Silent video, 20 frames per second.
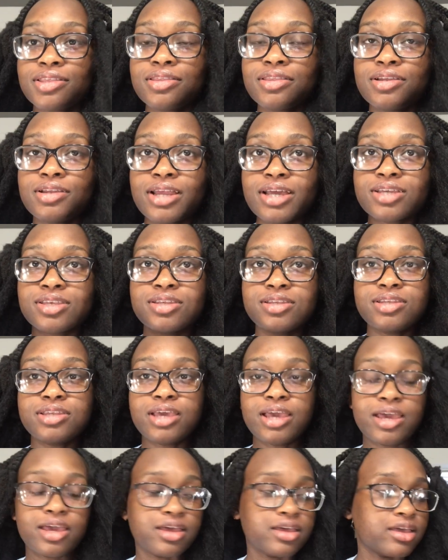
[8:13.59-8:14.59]
the next
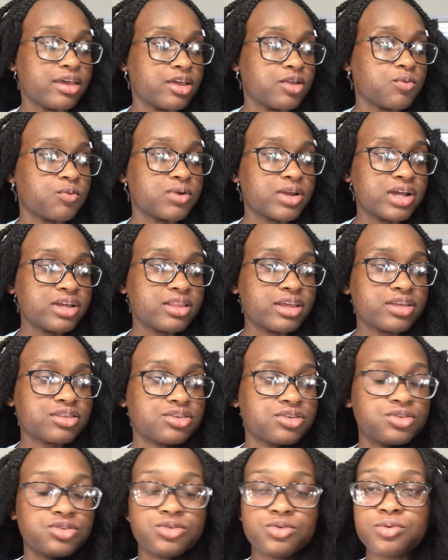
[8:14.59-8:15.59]
day, and what I like
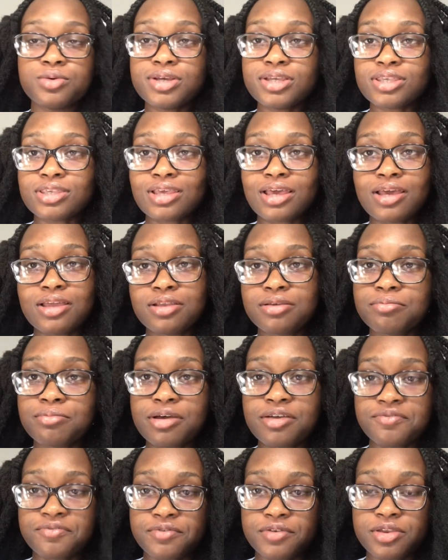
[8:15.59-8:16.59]
to do is edit
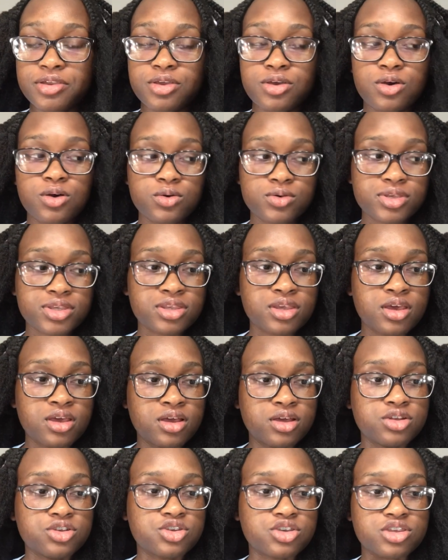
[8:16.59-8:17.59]
my videos
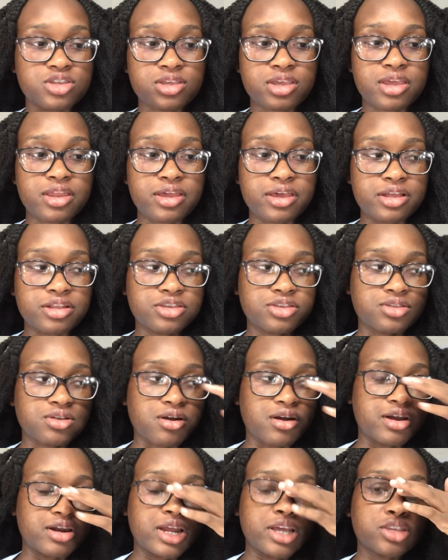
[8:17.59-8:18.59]
just to get a head
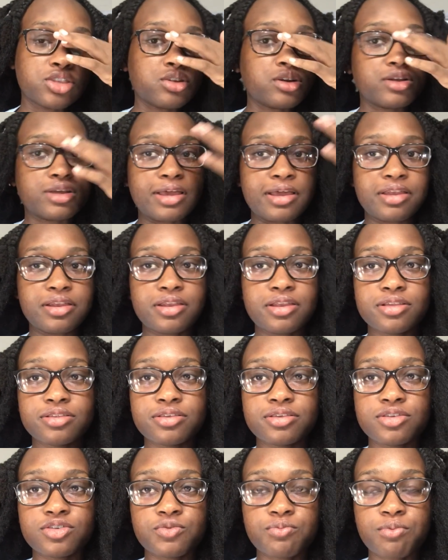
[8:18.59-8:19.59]
start. And I started editing
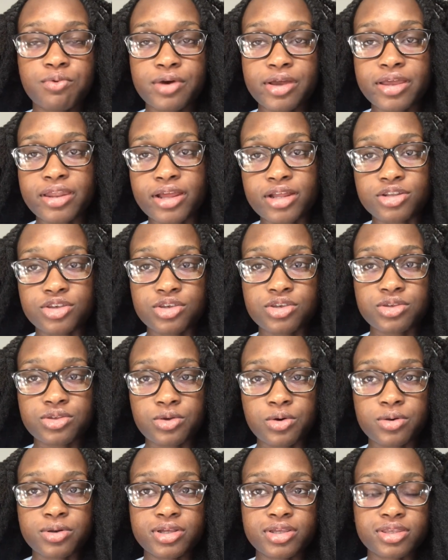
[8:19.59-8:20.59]
to this point, and I just
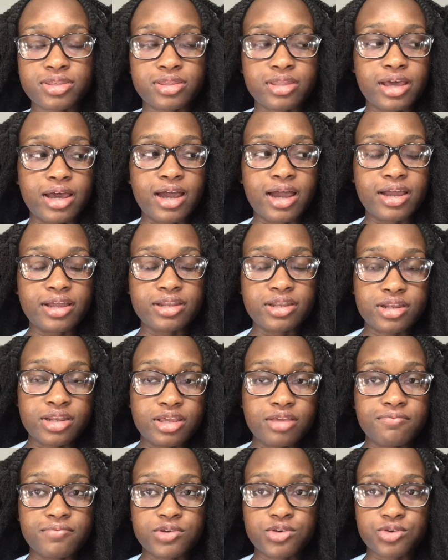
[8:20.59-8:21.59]
noticed that I didn't
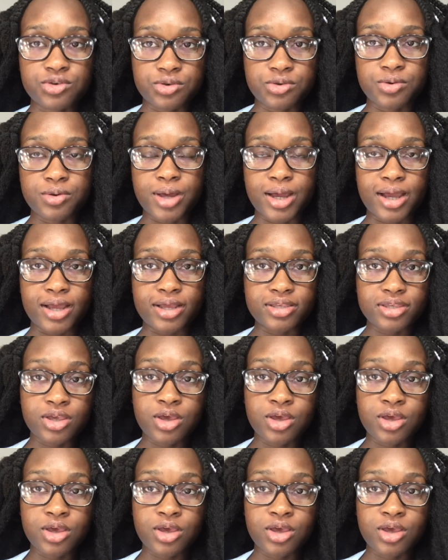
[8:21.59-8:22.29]
even show you guys